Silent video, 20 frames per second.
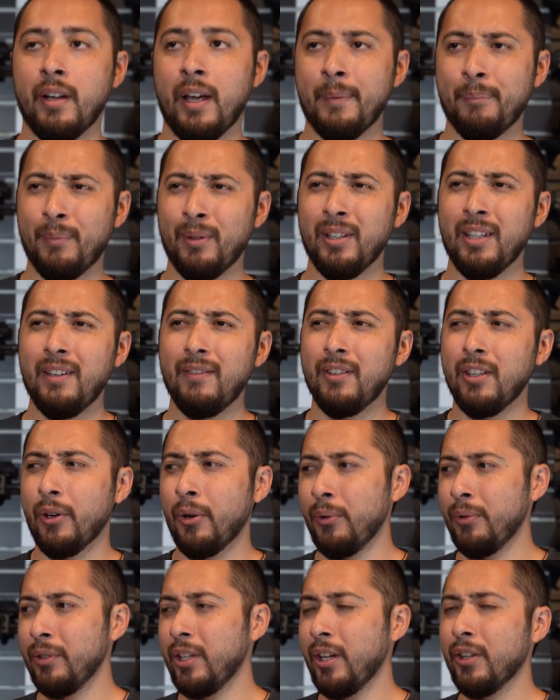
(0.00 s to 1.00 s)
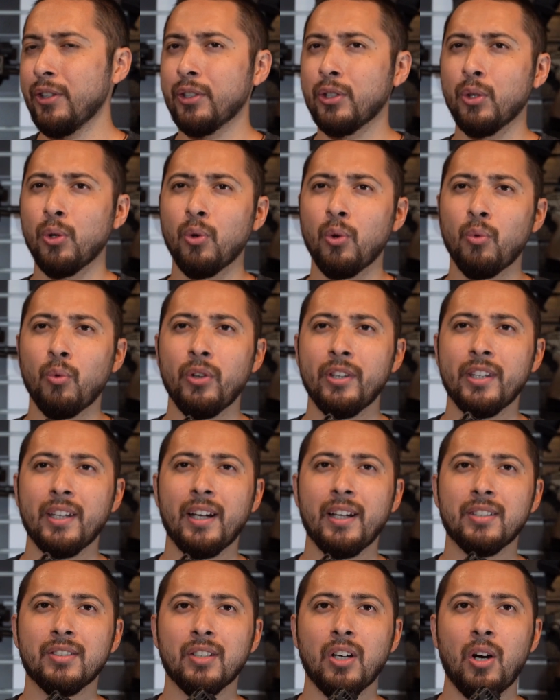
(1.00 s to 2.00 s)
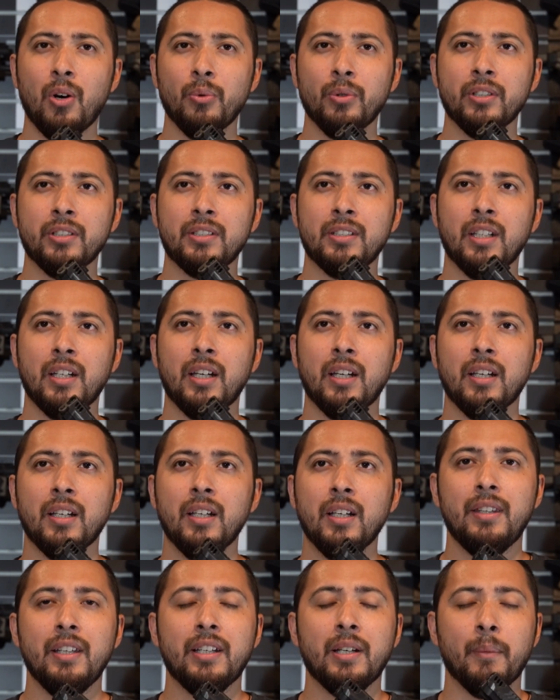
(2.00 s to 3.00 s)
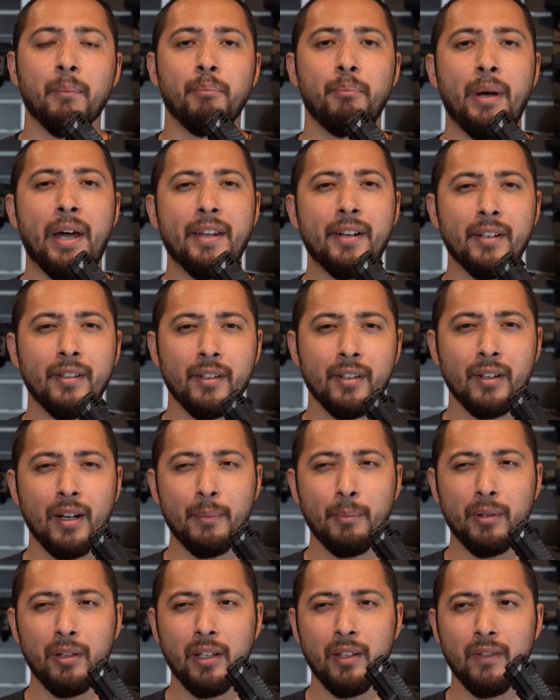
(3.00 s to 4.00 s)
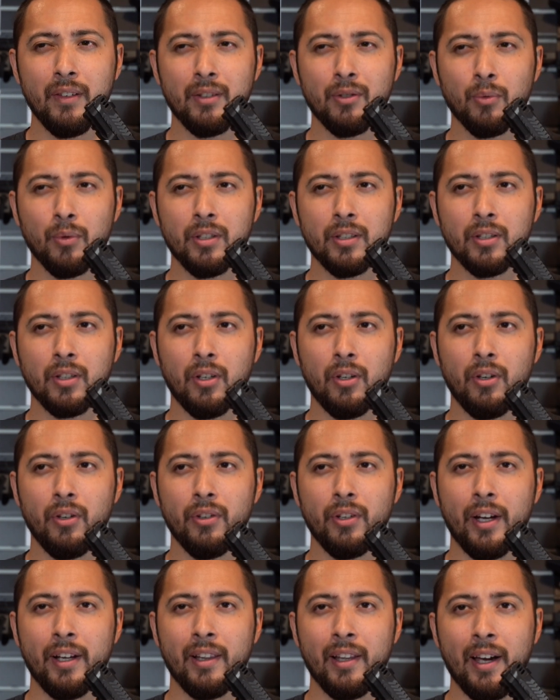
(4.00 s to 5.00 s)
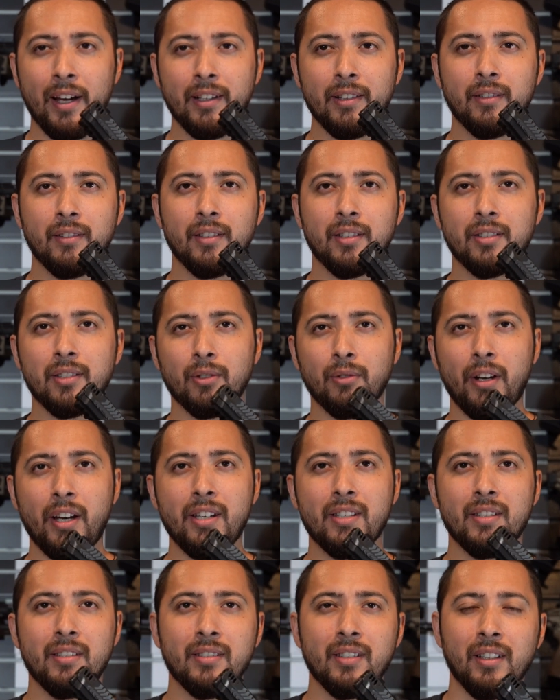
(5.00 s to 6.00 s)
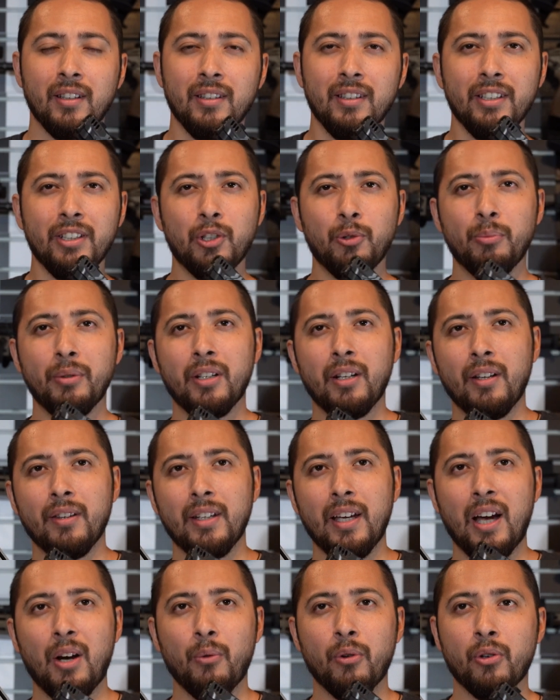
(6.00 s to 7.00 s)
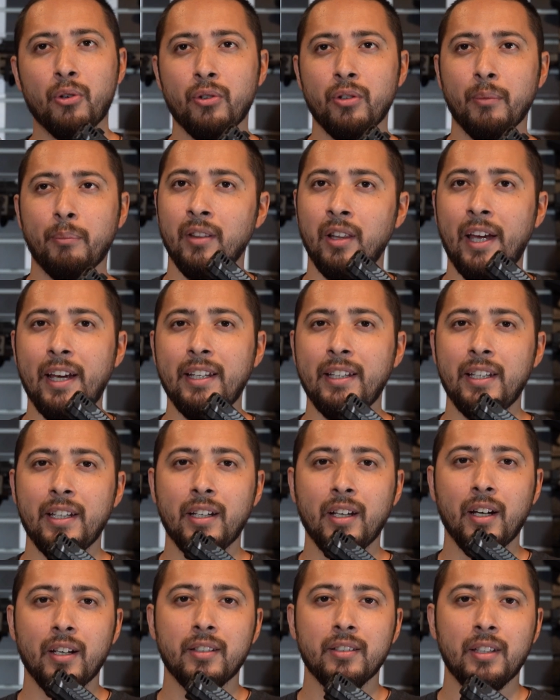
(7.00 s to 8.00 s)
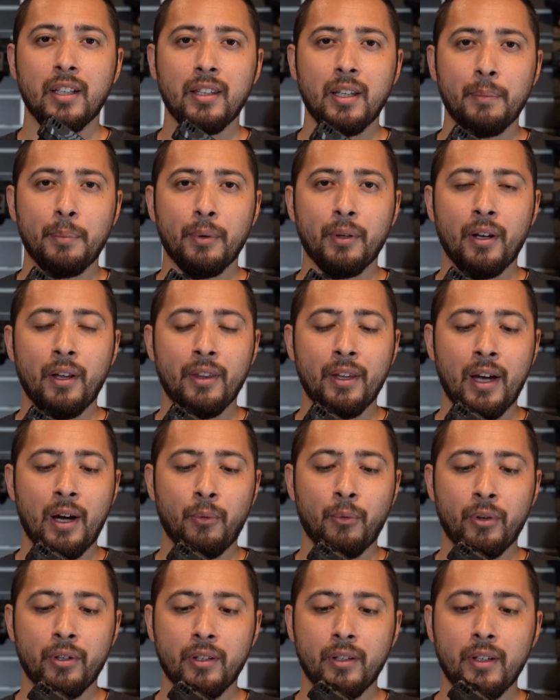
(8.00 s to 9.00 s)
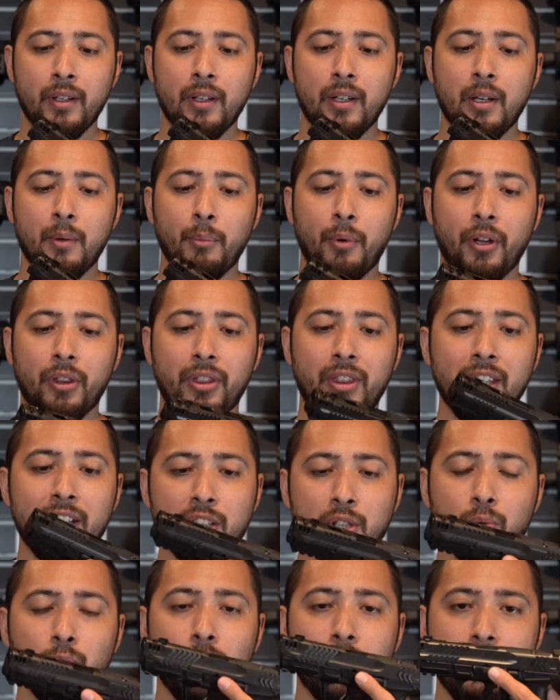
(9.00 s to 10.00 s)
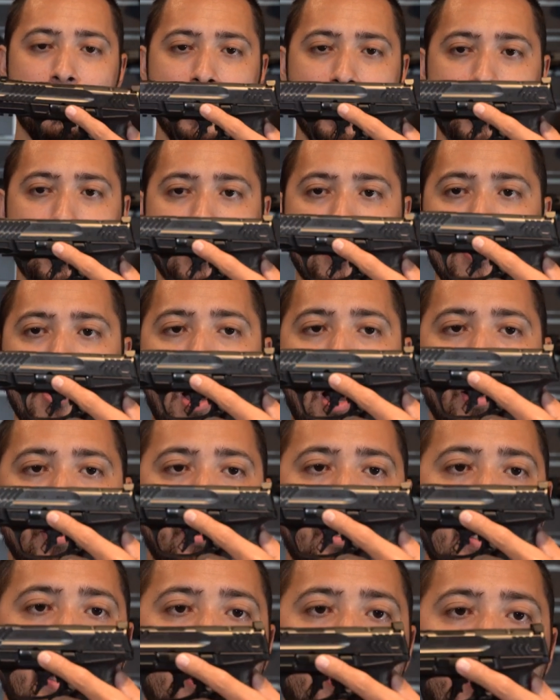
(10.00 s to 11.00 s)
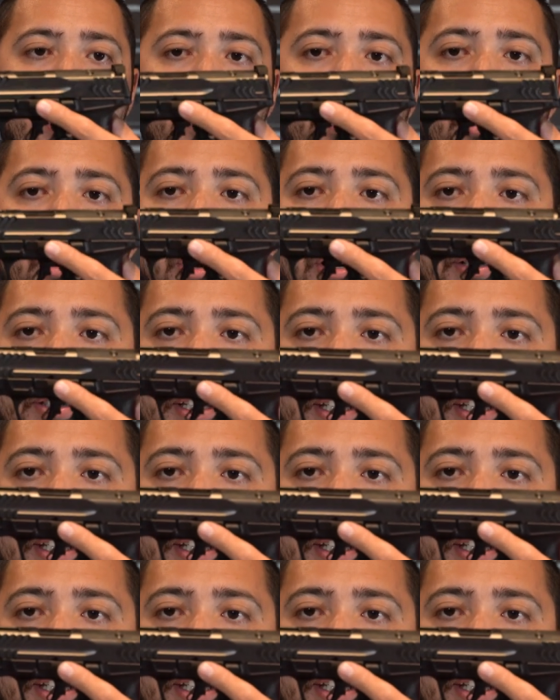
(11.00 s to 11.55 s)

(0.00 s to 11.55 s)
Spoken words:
I believe the only other cool one that I saw was the Competitor, I believe that's what it's called. I liked the serrations a little bit on that one, or the lightning cuts that they put on that one. But this one just knocked it out of the park.